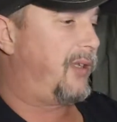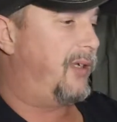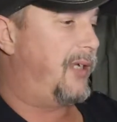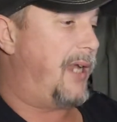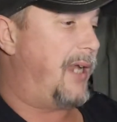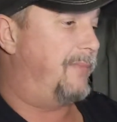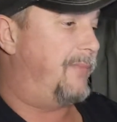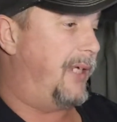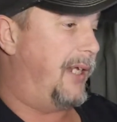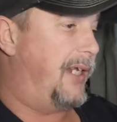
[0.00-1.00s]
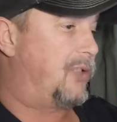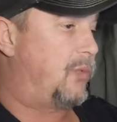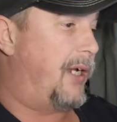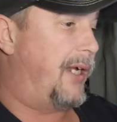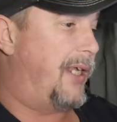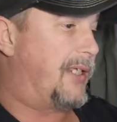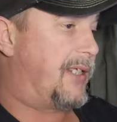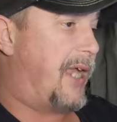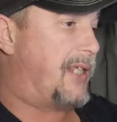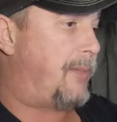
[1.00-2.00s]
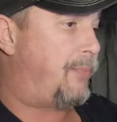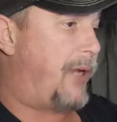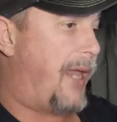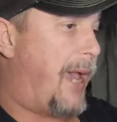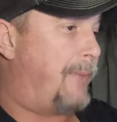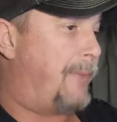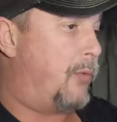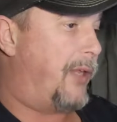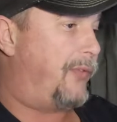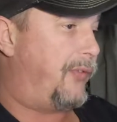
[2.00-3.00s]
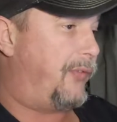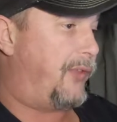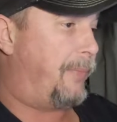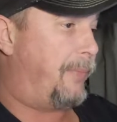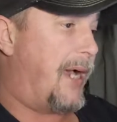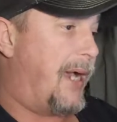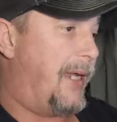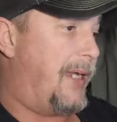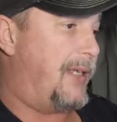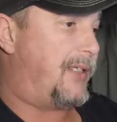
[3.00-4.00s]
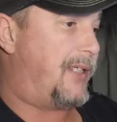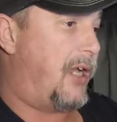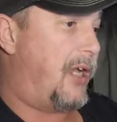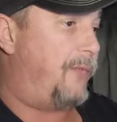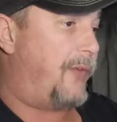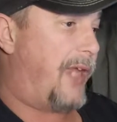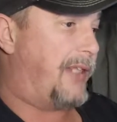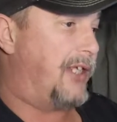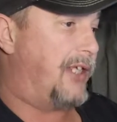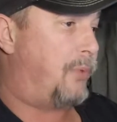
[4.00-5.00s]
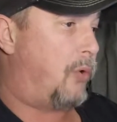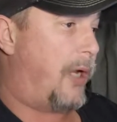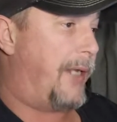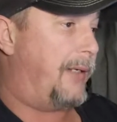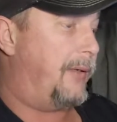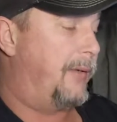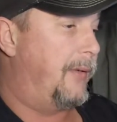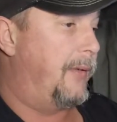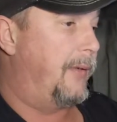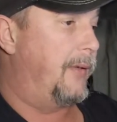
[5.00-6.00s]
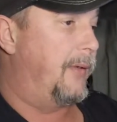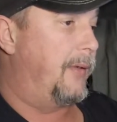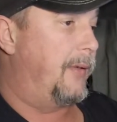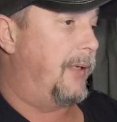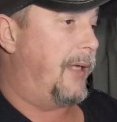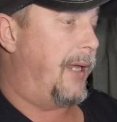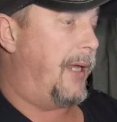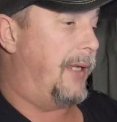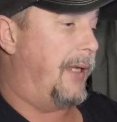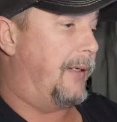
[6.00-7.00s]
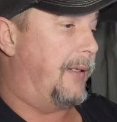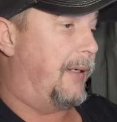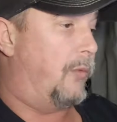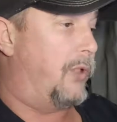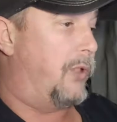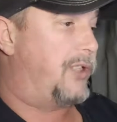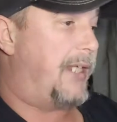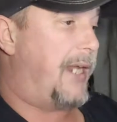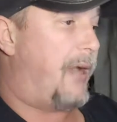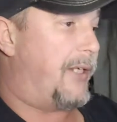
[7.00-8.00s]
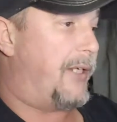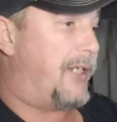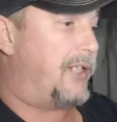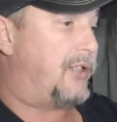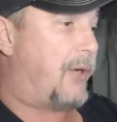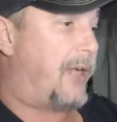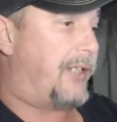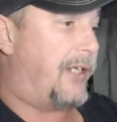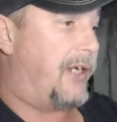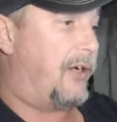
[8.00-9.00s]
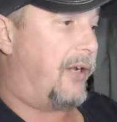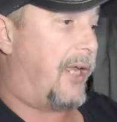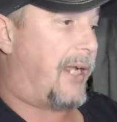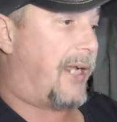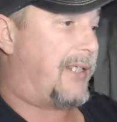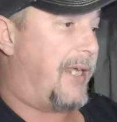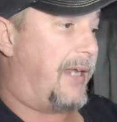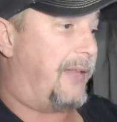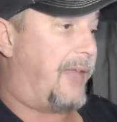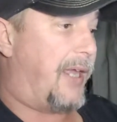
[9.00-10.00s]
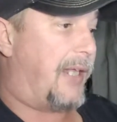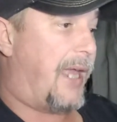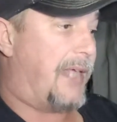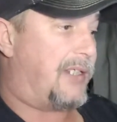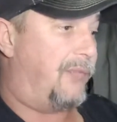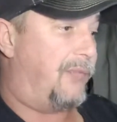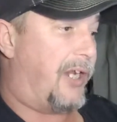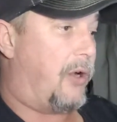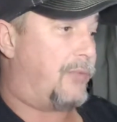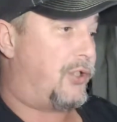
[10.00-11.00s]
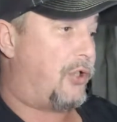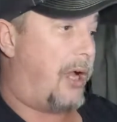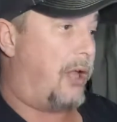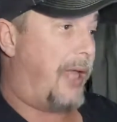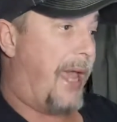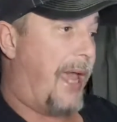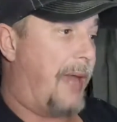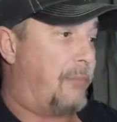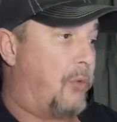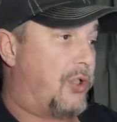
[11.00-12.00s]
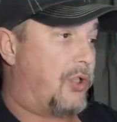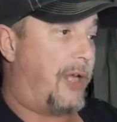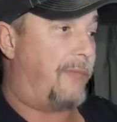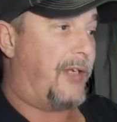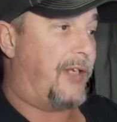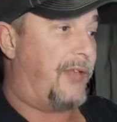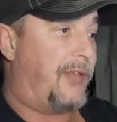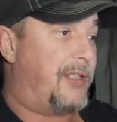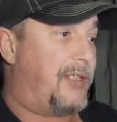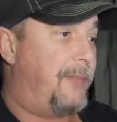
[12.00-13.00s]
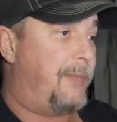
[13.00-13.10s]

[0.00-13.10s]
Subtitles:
Yeah, it is what it is, guys. I'm pretty happy with the pie itself at this point, and we'll see how it does throughout the year. Like I said in that last video, I'm sure I'll add more stuff into this.